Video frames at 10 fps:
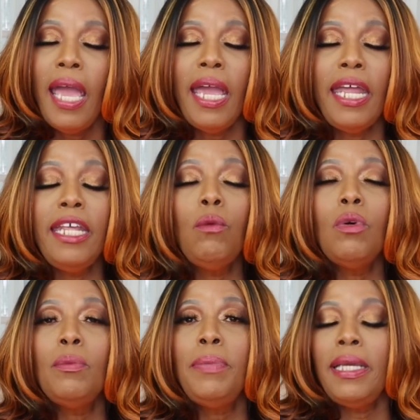And it
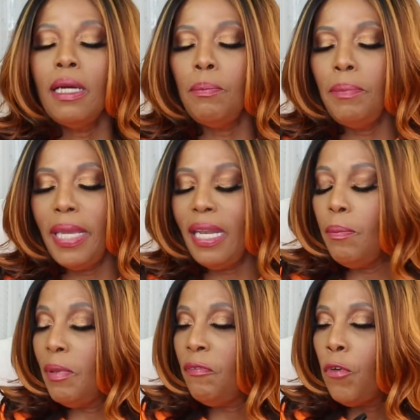would be a
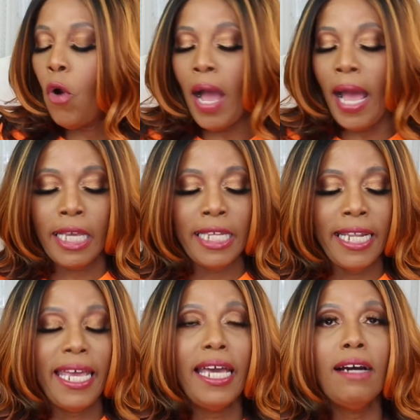minute before
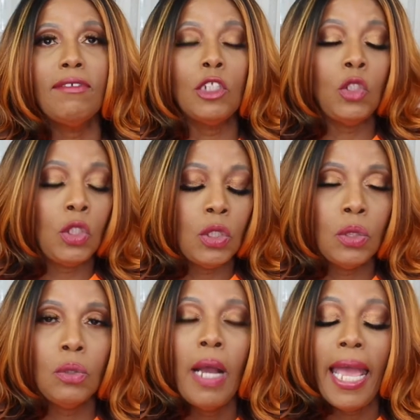can ever
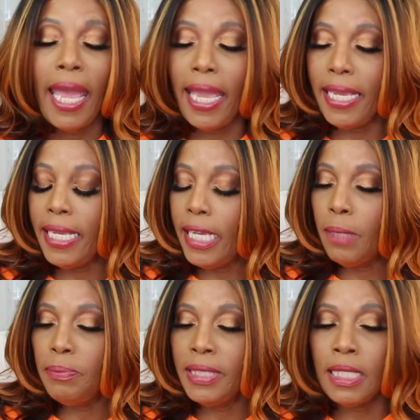do a
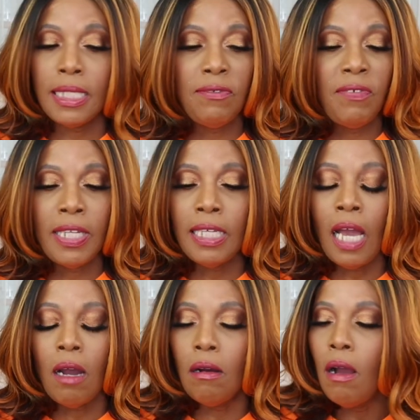empties
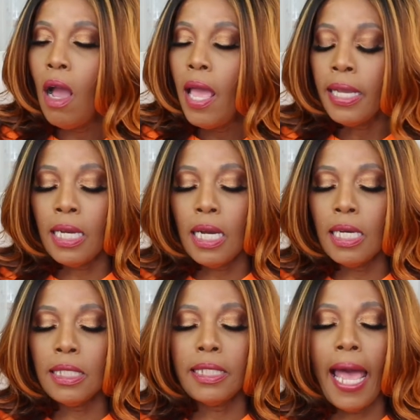video,
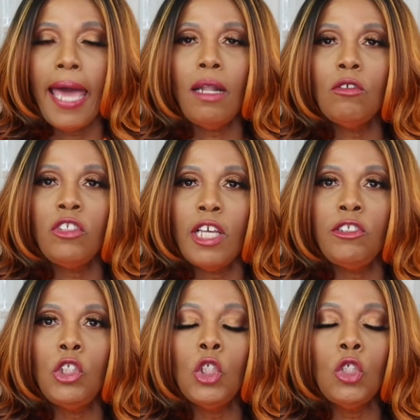cause I don't
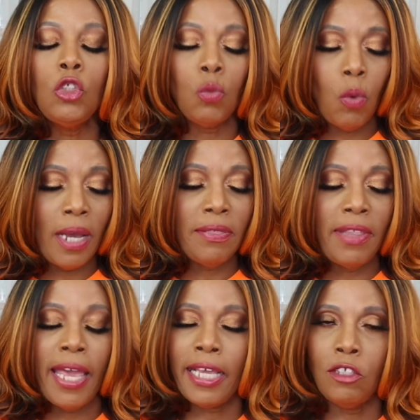just use one
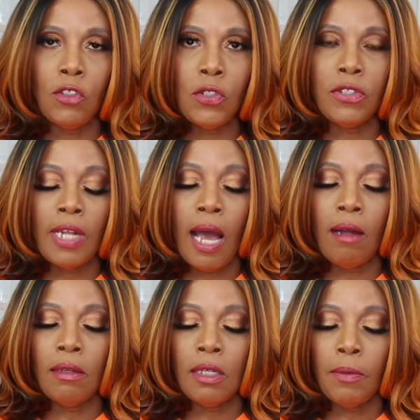thing and use it
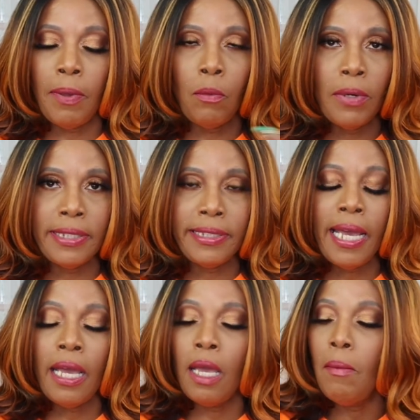all up at one
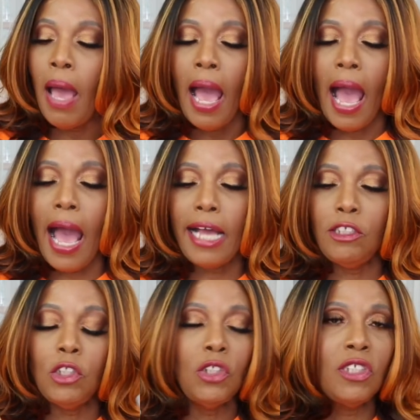time. I
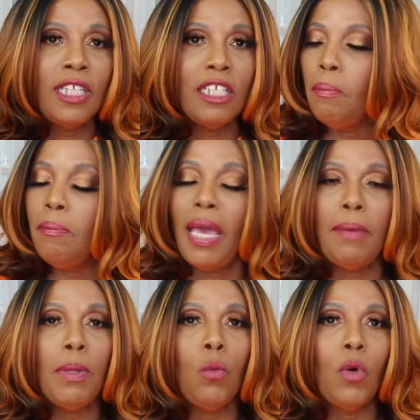use this
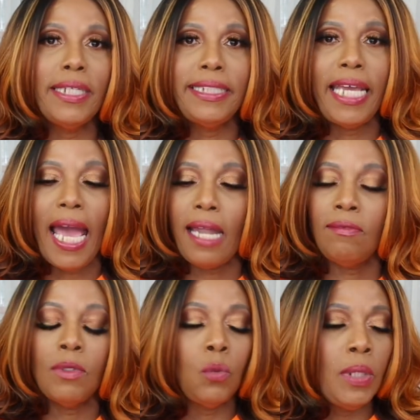maybe one day out
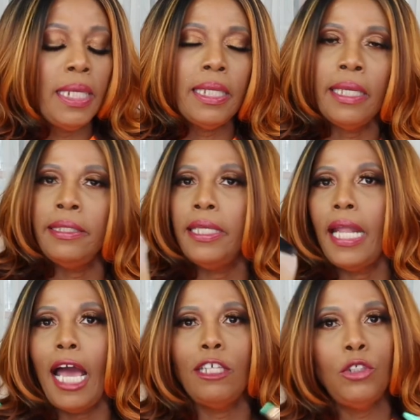of a week, and
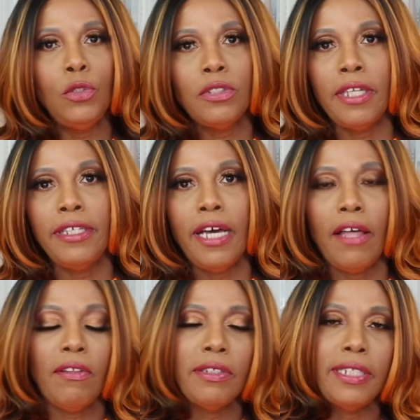then I use
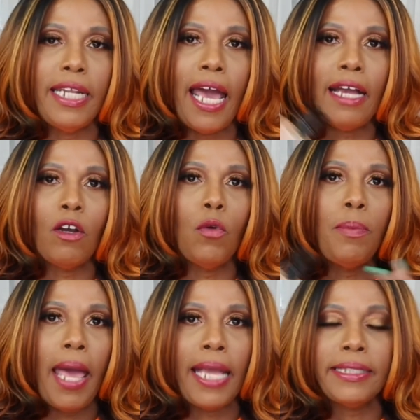another, then I go
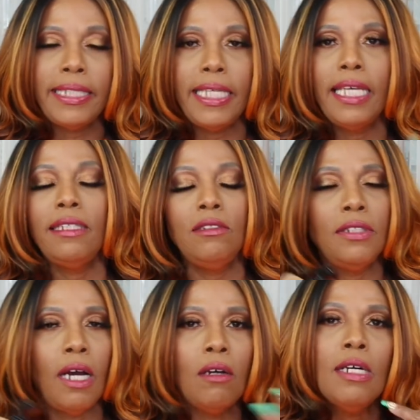back to it,
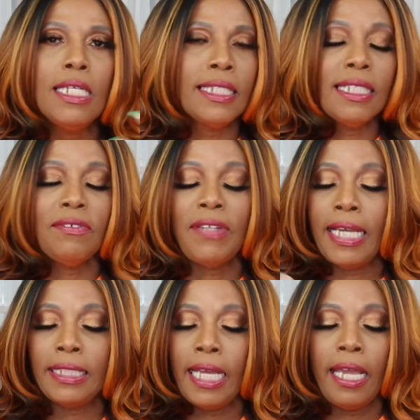you know, stuff
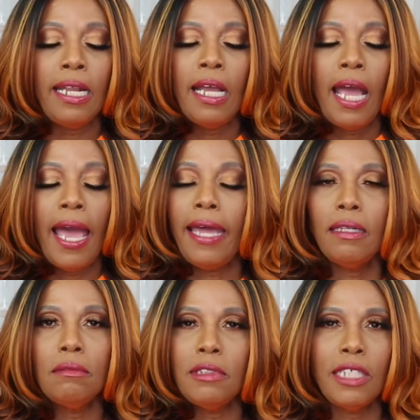like that. I
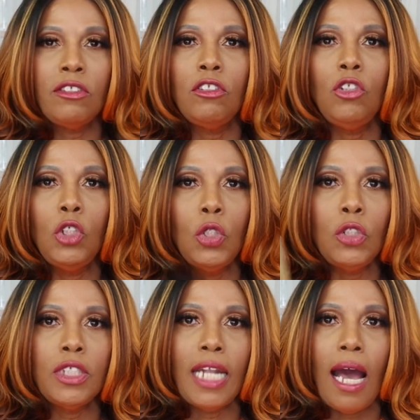don't just
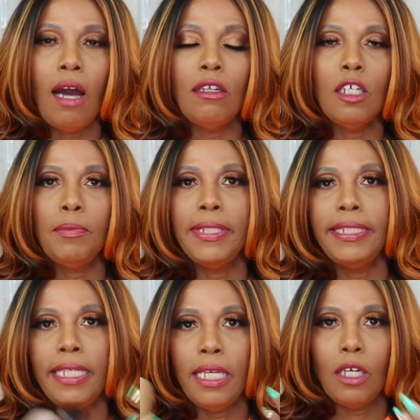use it all up
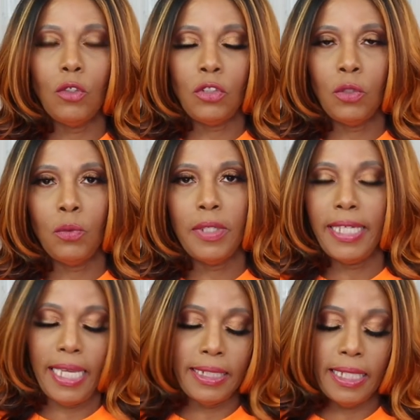and then go to
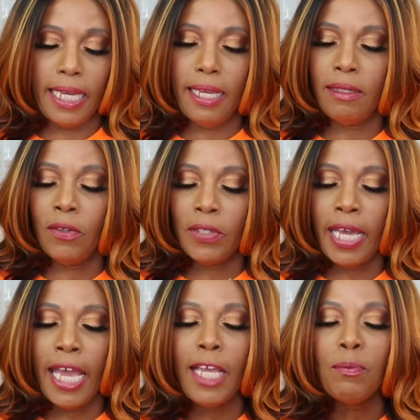one like that,
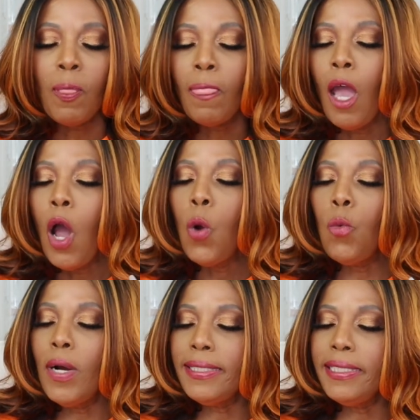okay?
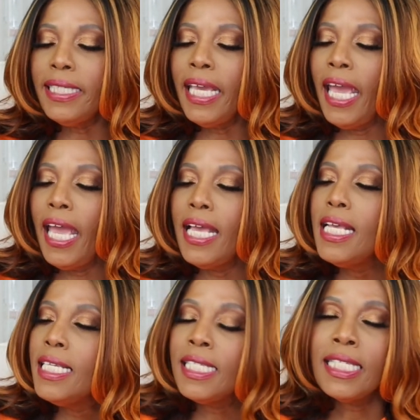Once again,
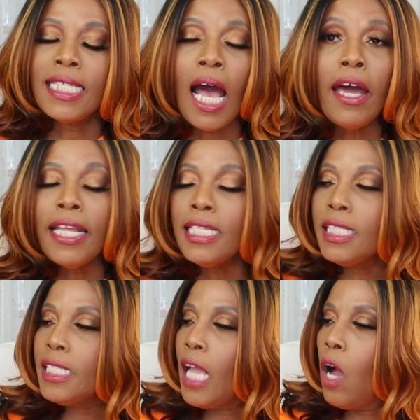Salt and
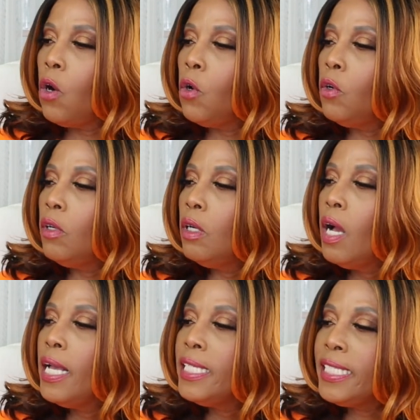Stone,
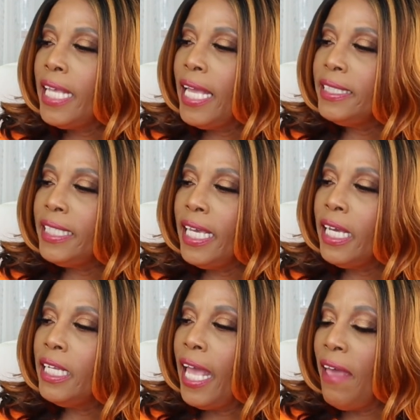
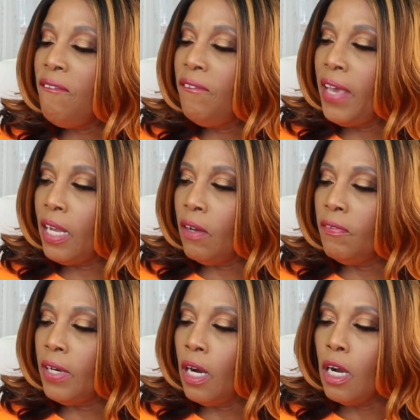Santal and
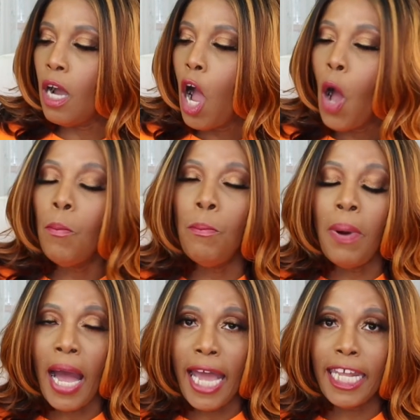Vetiver
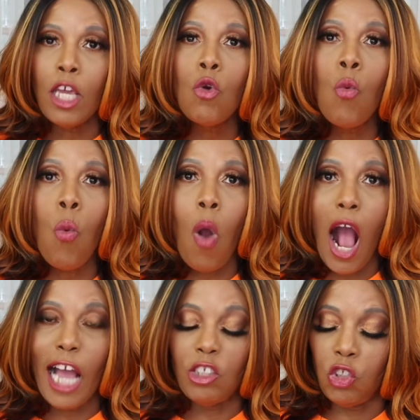Body
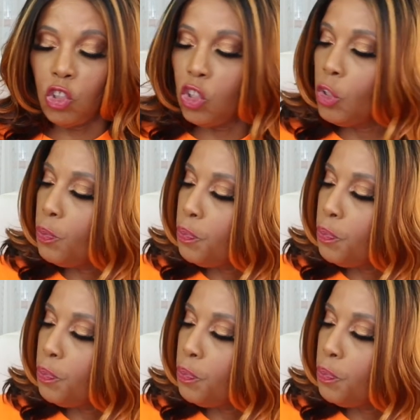Wash.